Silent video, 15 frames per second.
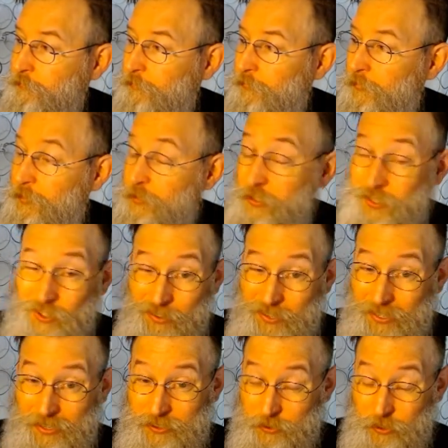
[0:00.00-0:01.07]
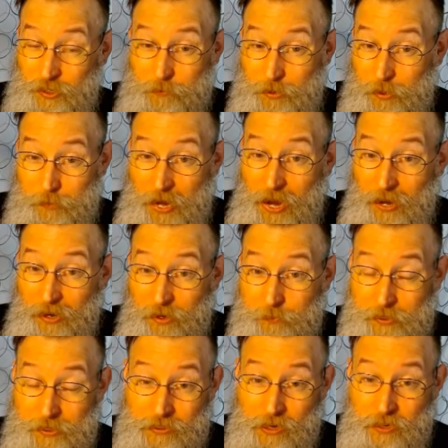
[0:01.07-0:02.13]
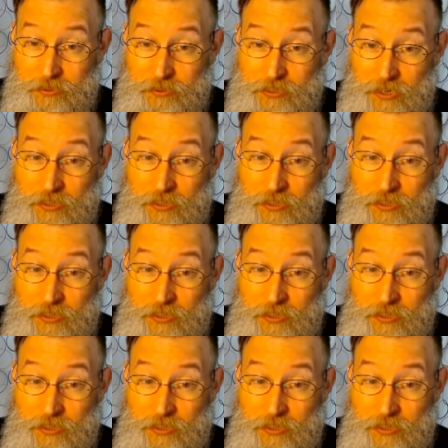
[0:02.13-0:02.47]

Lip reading: so he can make it back. I mean, he's on